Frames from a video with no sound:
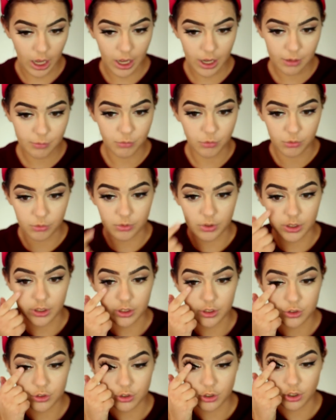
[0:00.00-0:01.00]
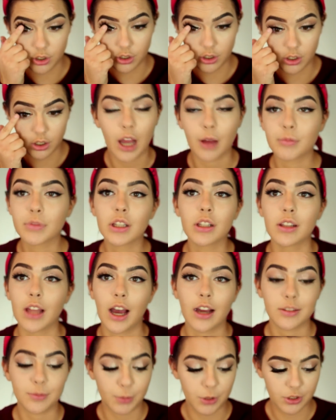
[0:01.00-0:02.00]
I'm really shook. I'm the
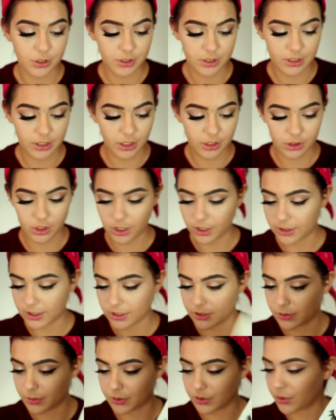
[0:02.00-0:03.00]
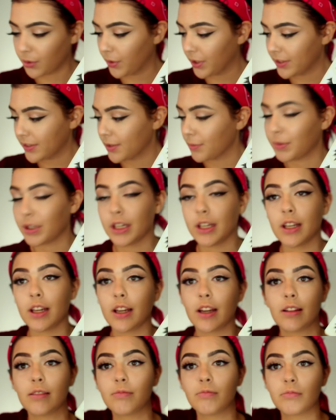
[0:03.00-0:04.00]
last person that thought this was going to
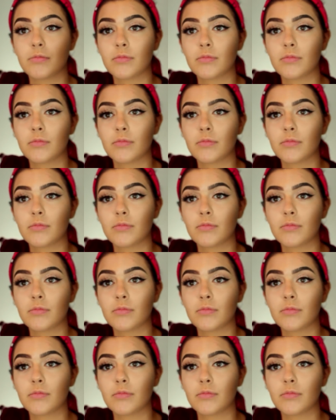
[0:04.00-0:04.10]
be